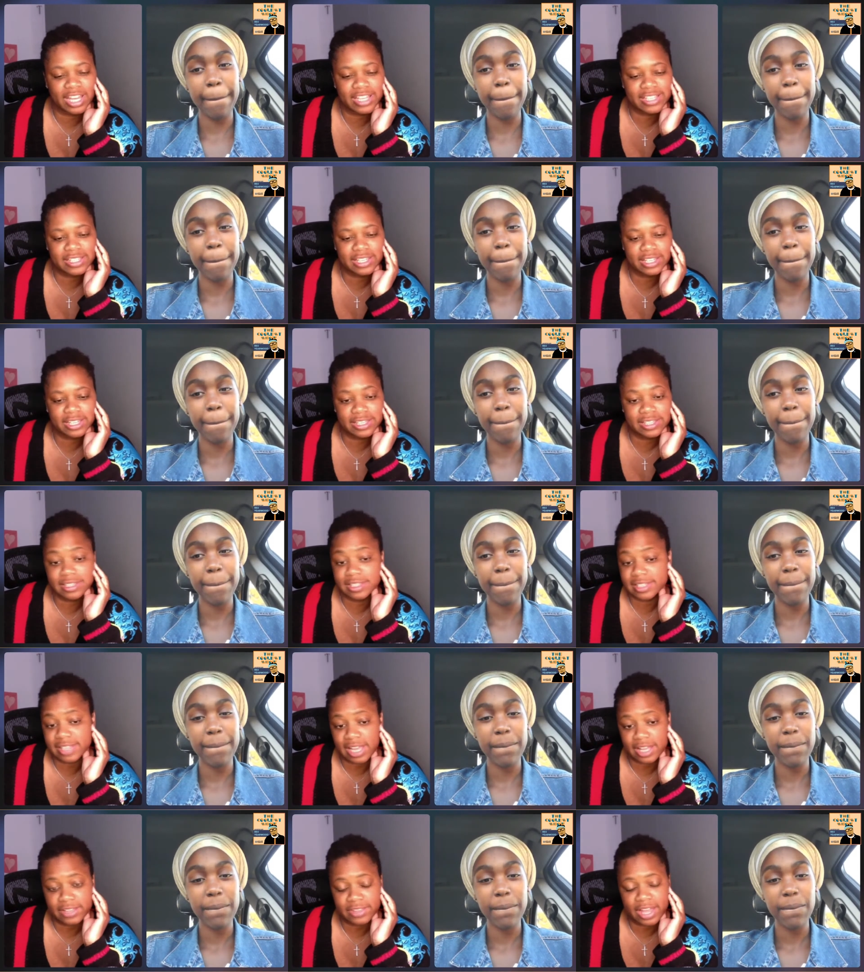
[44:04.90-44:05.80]

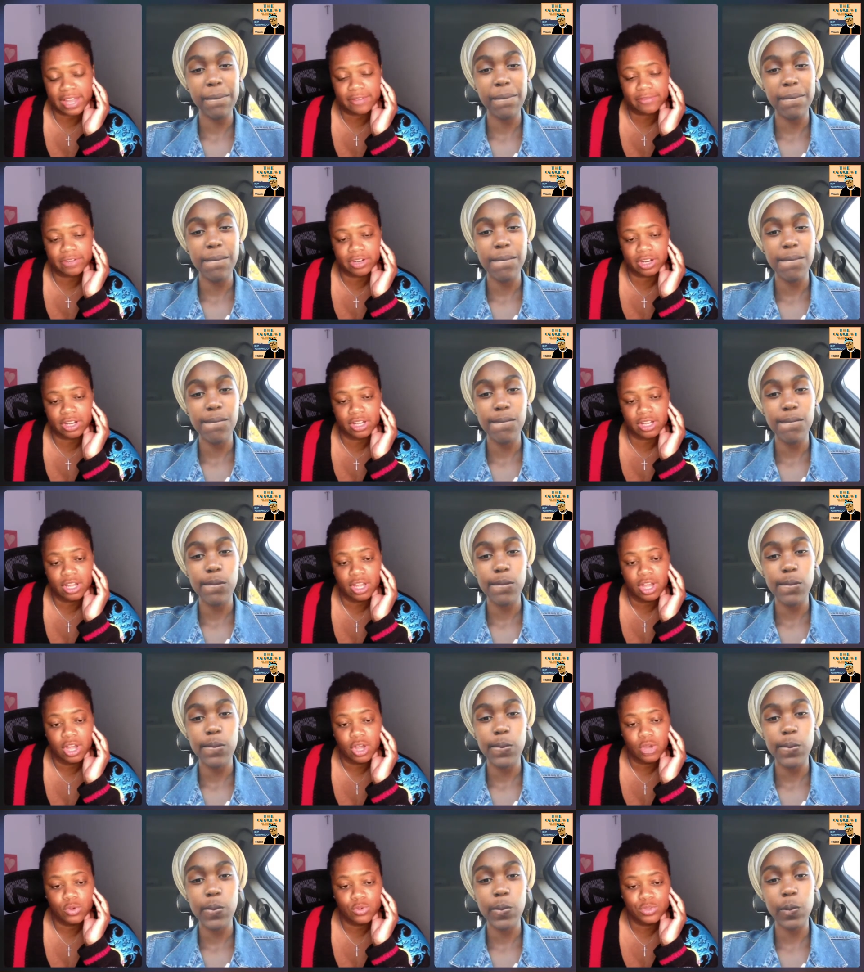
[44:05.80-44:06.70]
Speaker 1: organizing is in south
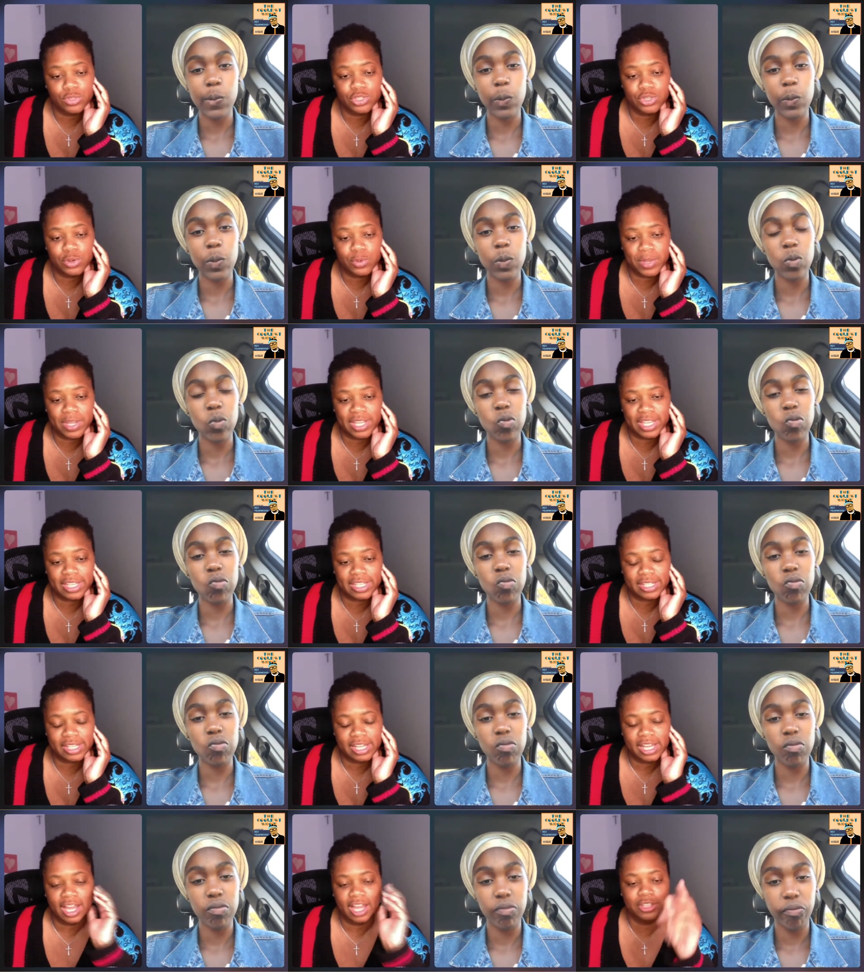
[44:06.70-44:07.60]
africa who's
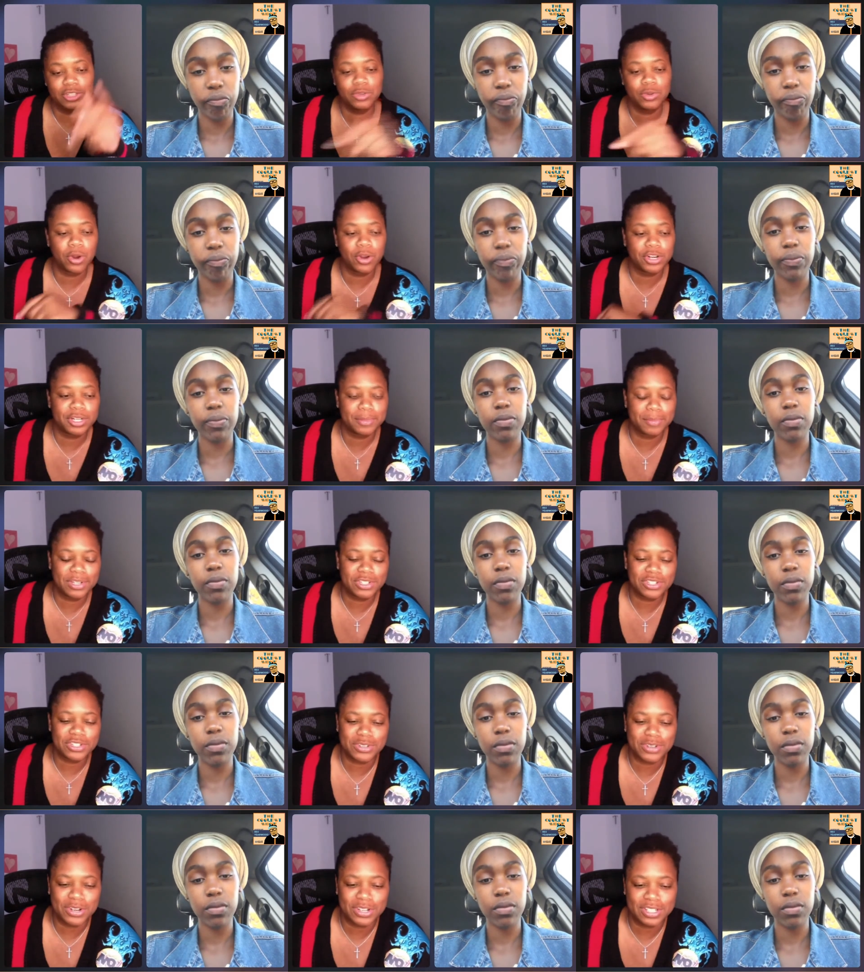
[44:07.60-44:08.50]
doing it uh, you
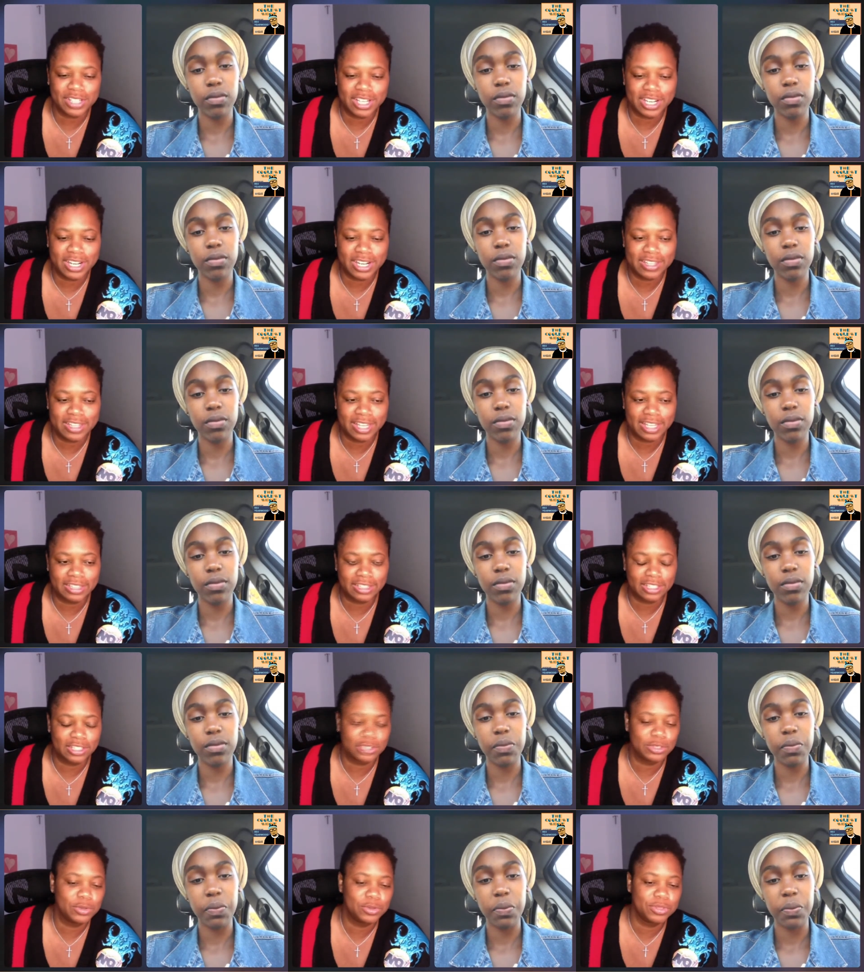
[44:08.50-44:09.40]
already mentioned earlier
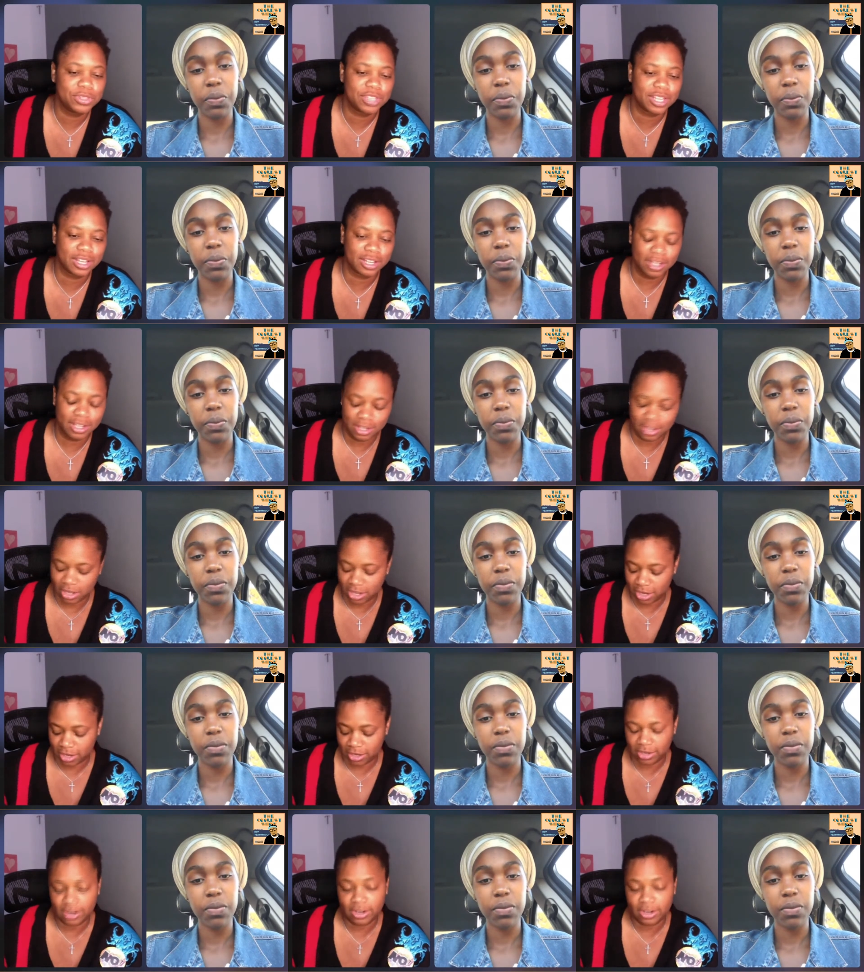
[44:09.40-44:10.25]
that the youth uh,